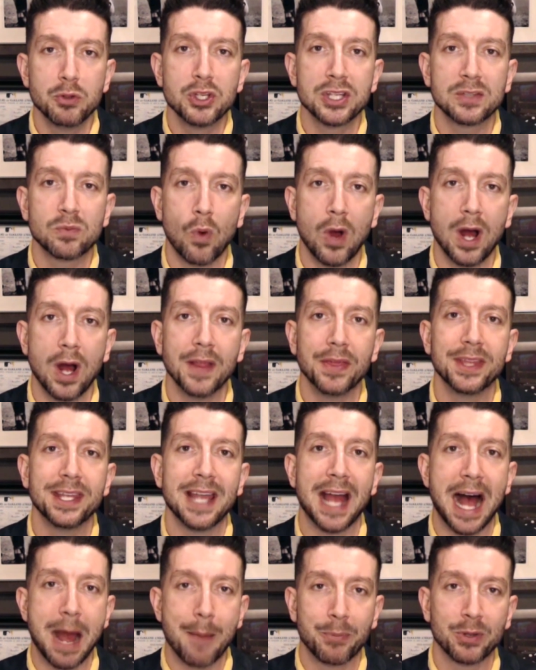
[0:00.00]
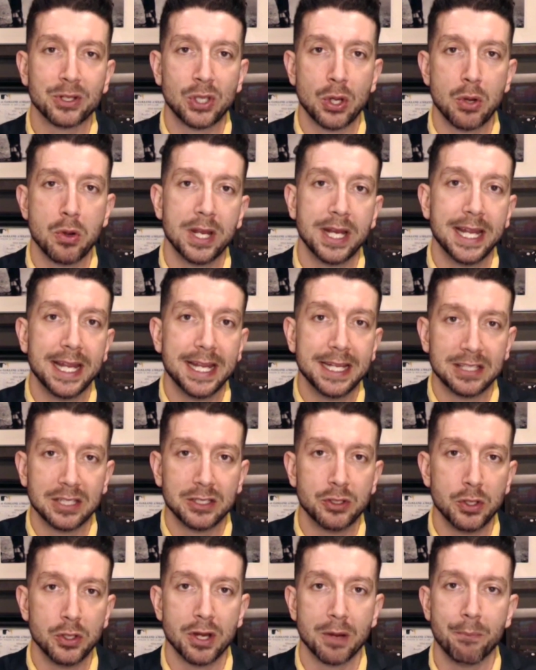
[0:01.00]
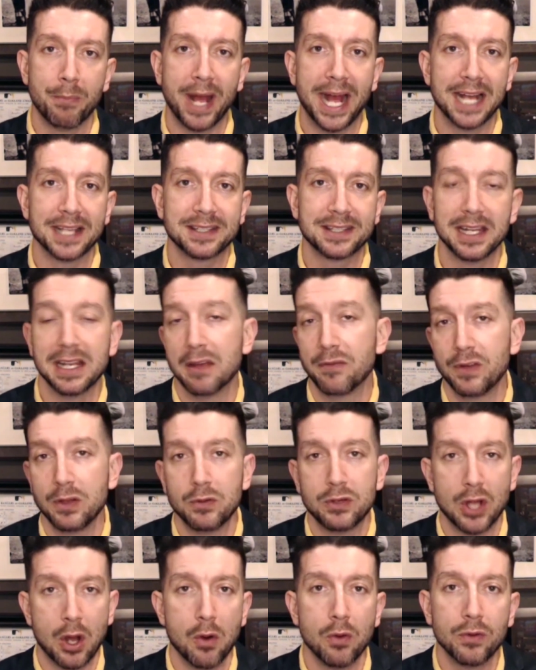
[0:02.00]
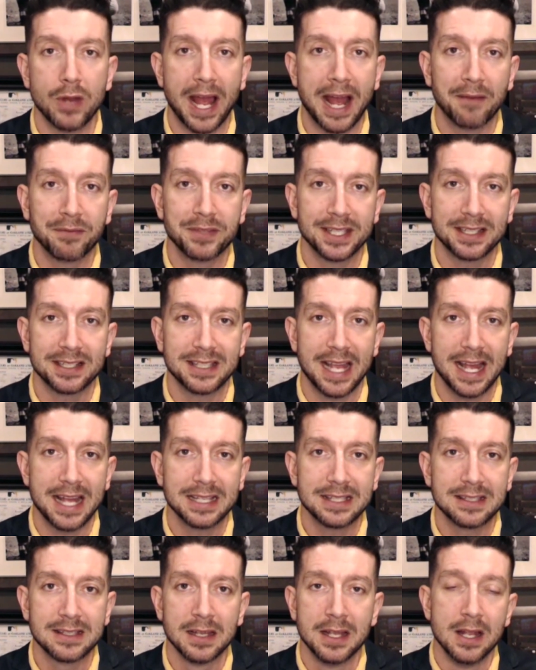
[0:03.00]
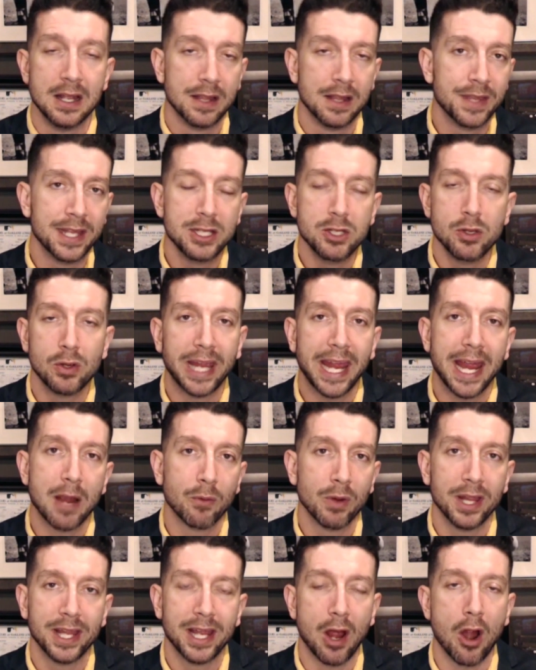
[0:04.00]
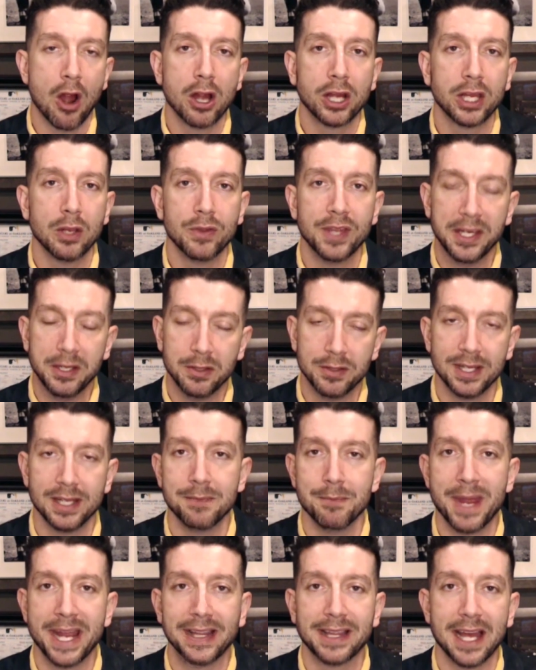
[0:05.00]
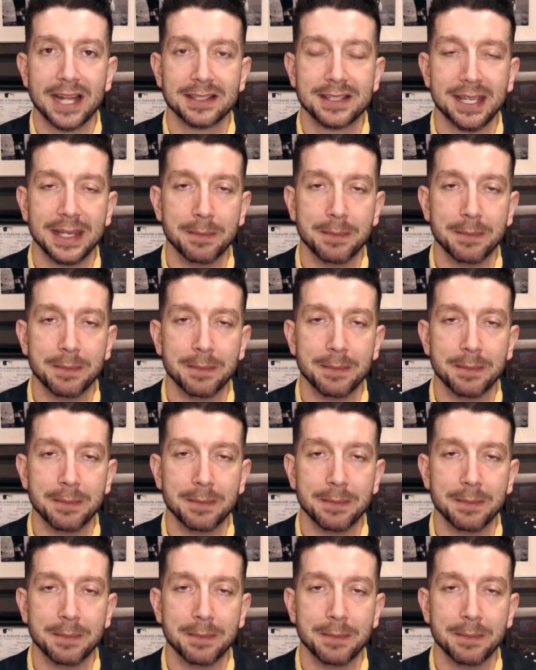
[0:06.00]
You just want the opportunity to do your best. And if you don't have success, then you can't really argue that you didn't make that